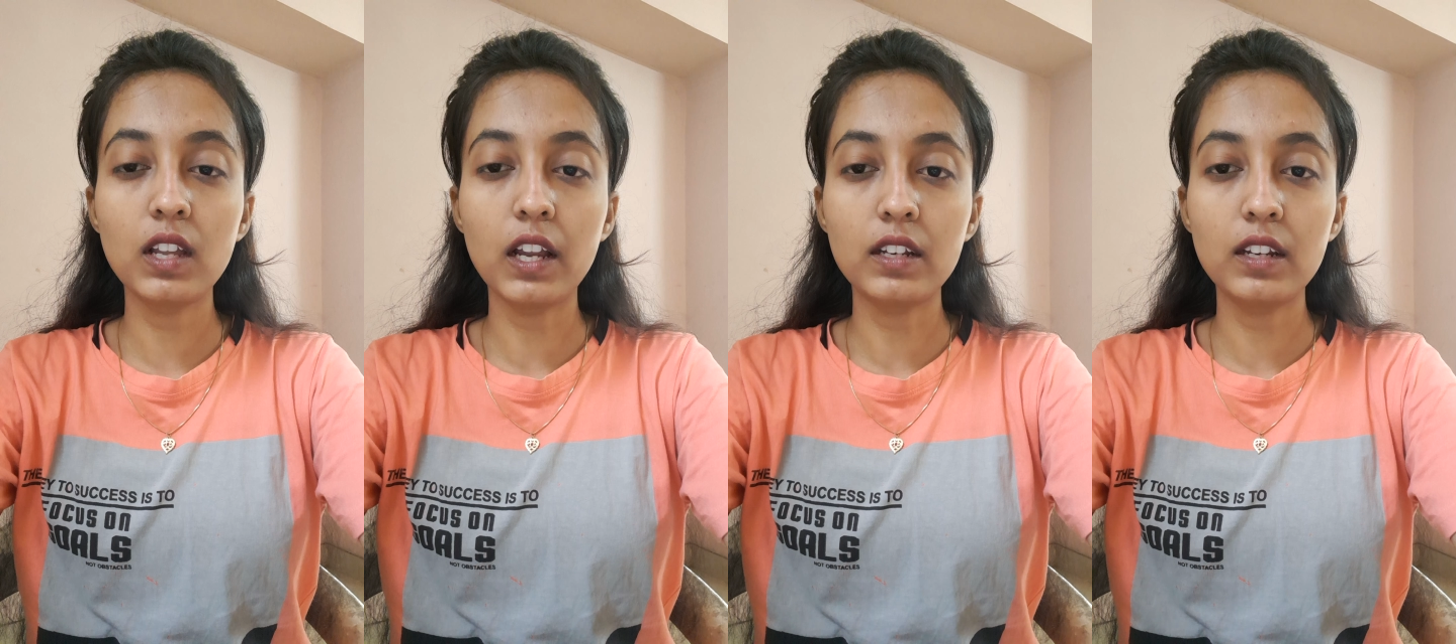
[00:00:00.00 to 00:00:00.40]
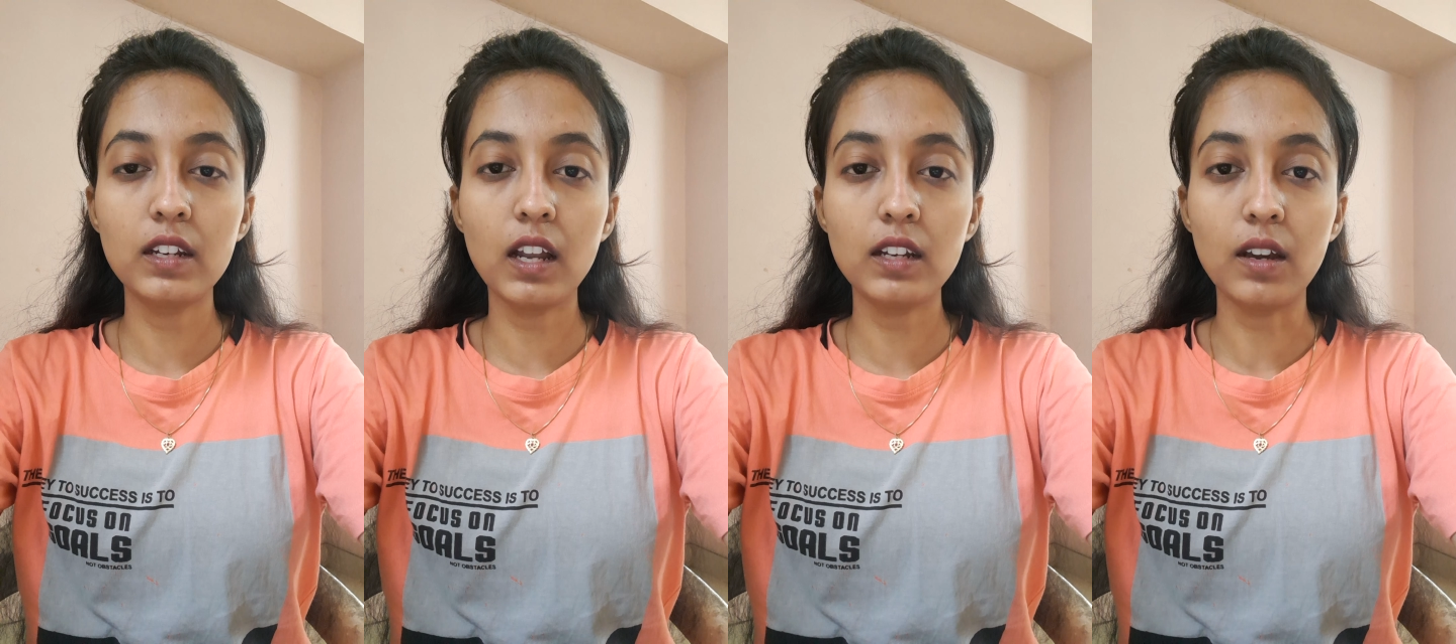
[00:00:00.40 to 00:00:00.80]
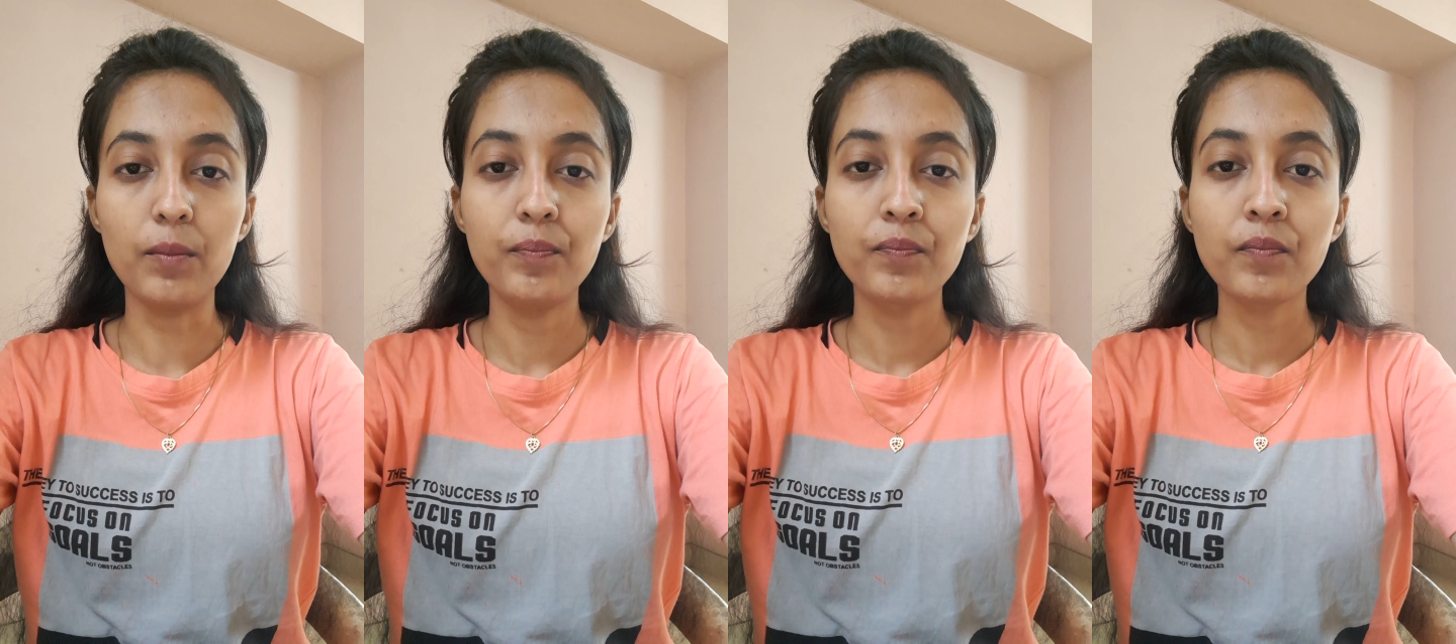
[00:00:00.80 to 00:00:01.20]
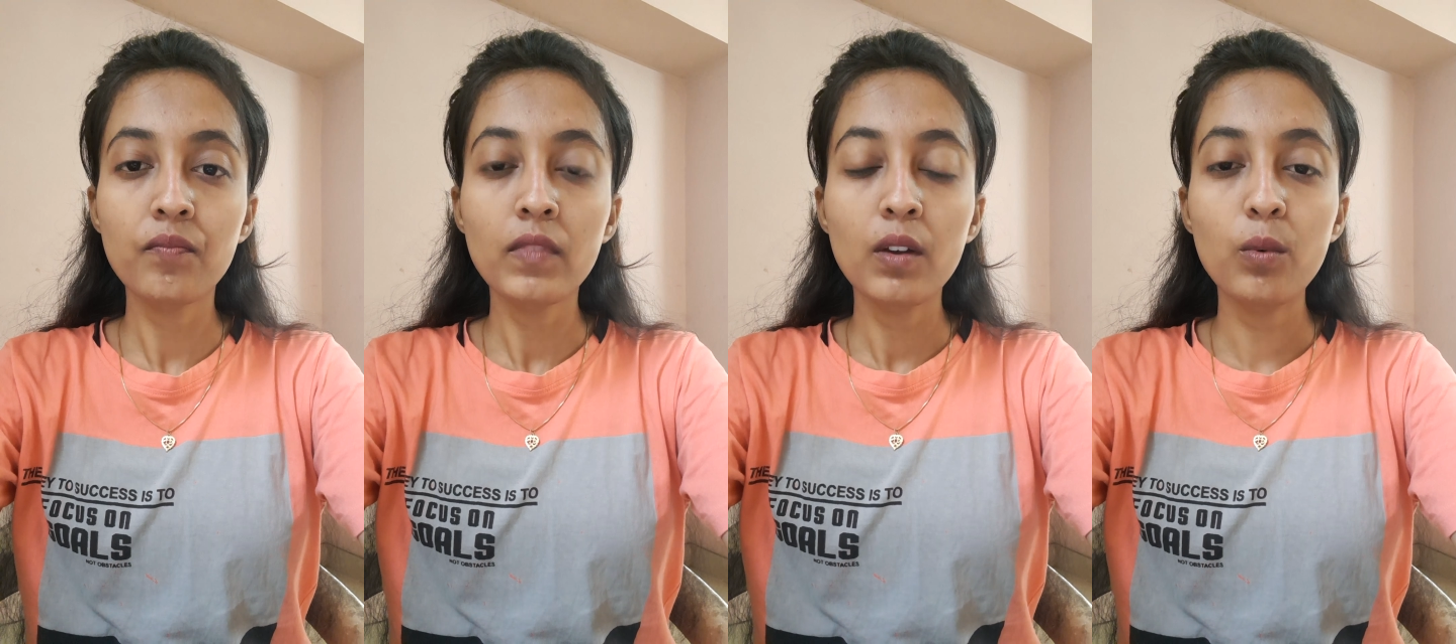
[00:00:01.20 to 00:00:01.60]
collected data.
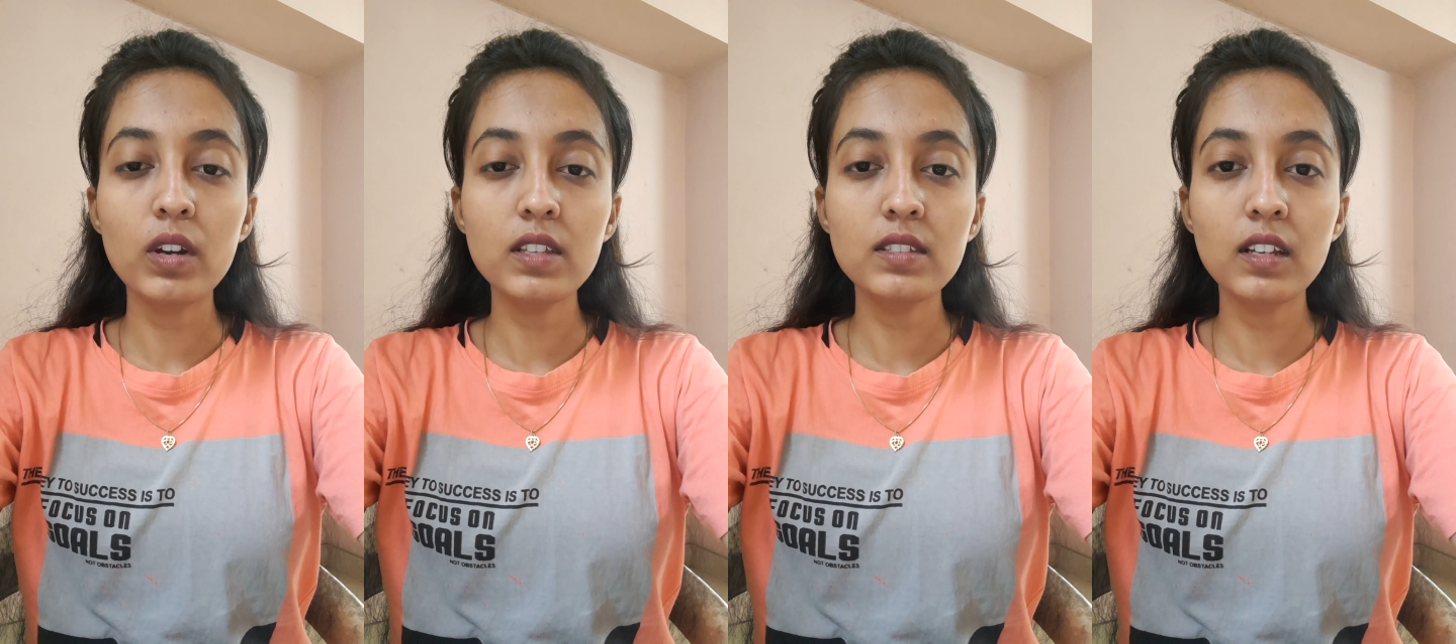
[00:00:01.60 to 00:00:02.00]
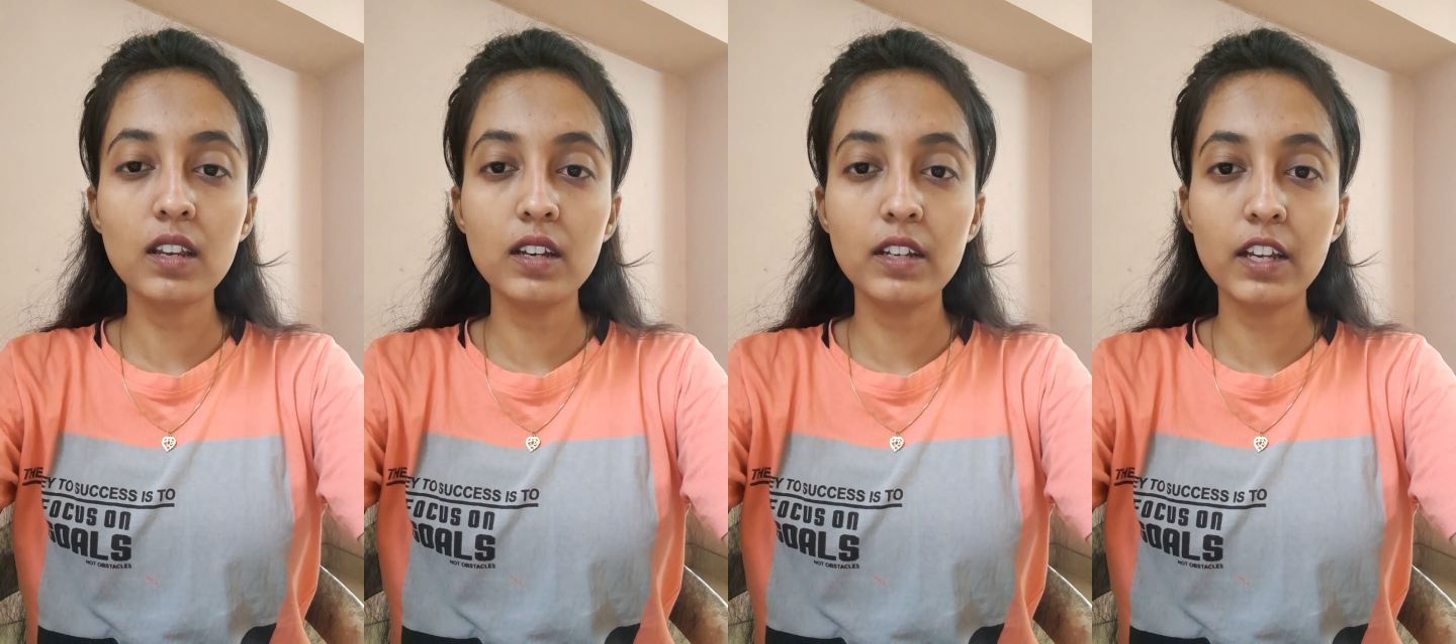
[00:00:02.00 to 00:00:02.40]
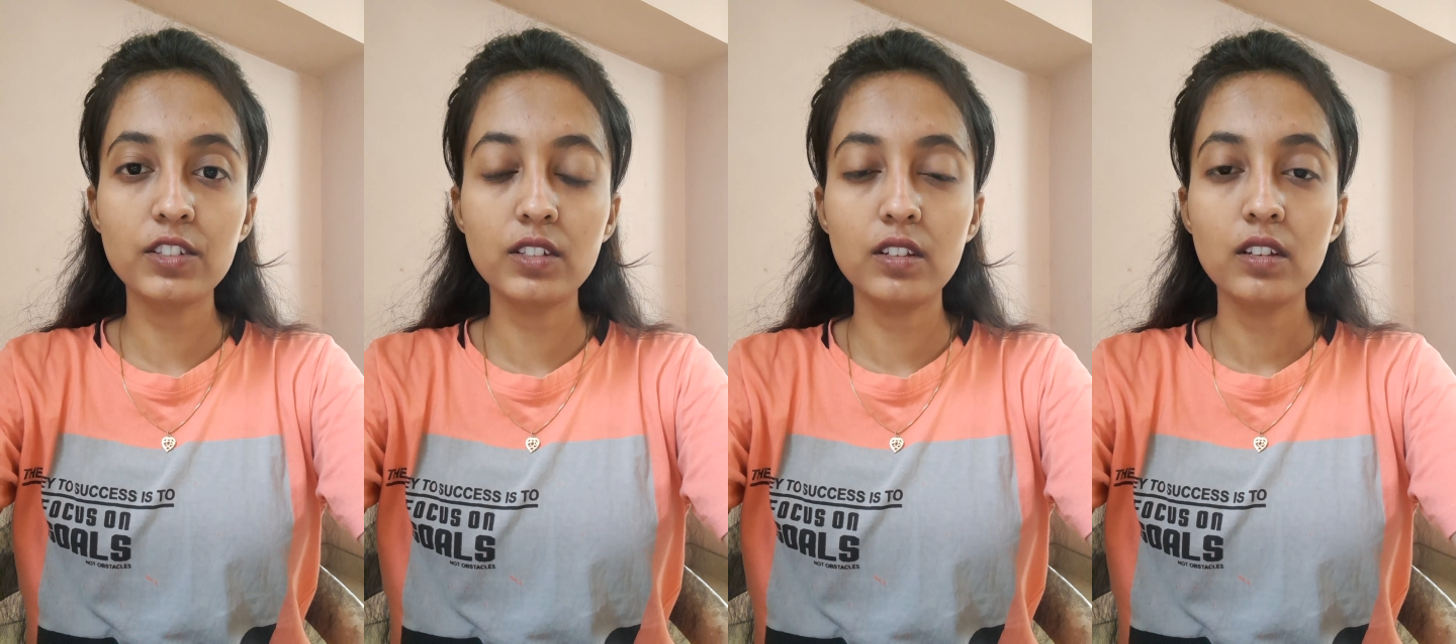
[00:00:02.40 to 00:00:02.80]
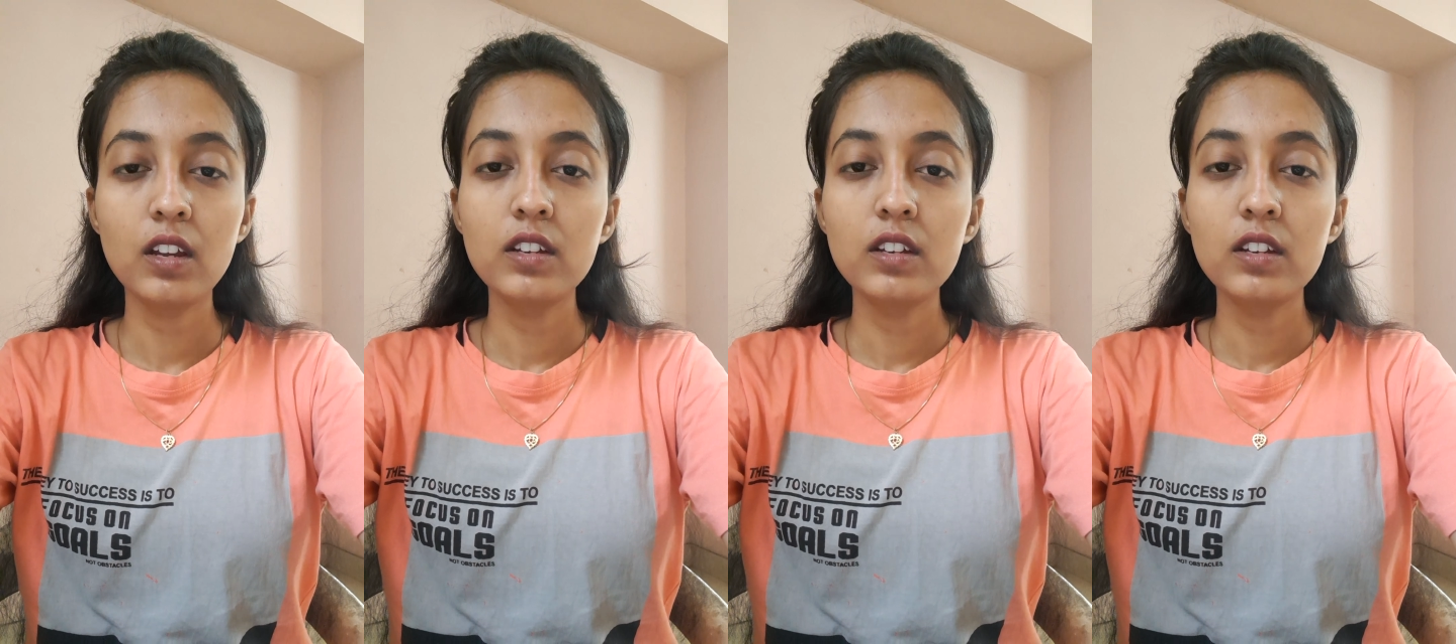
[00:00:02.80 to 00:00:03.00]
What is signal detection?